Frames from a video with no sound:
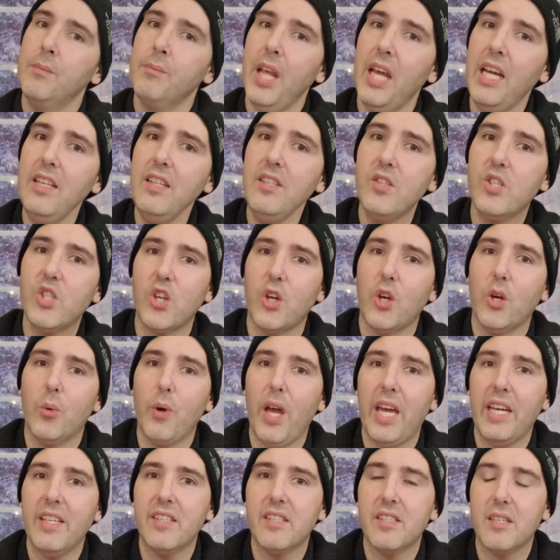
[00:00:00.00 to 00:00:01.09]
And so,
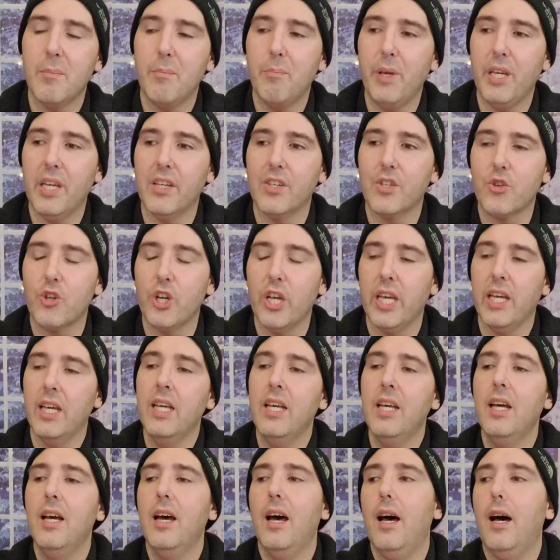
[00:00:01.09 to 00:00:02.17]
as to bigotry,
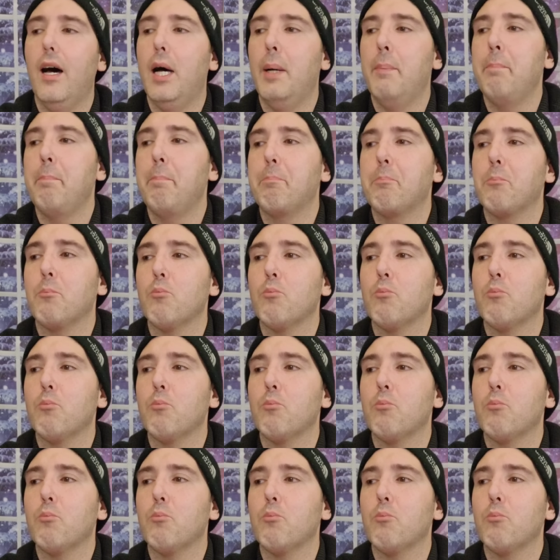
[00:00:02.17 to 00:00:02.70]
um,